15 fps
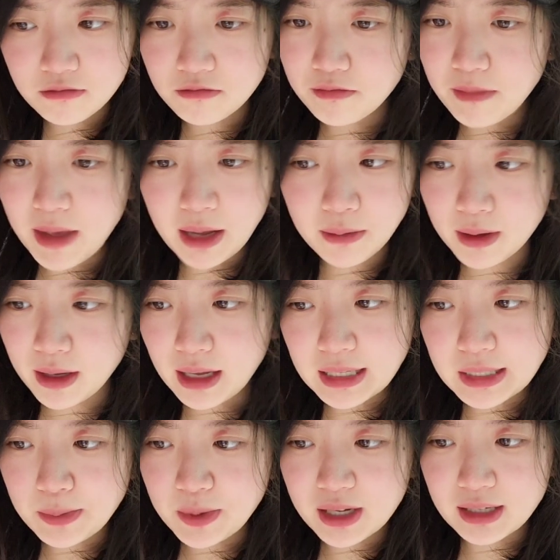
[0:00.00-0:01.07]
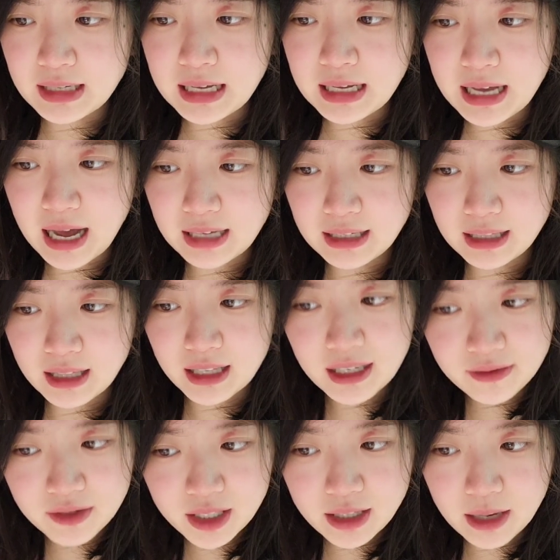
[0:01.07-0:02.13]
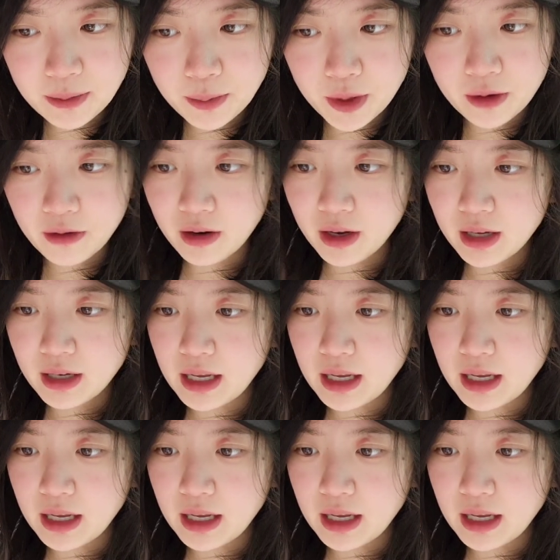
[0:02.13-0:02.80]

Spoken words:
maybe it's because he has lived in that period.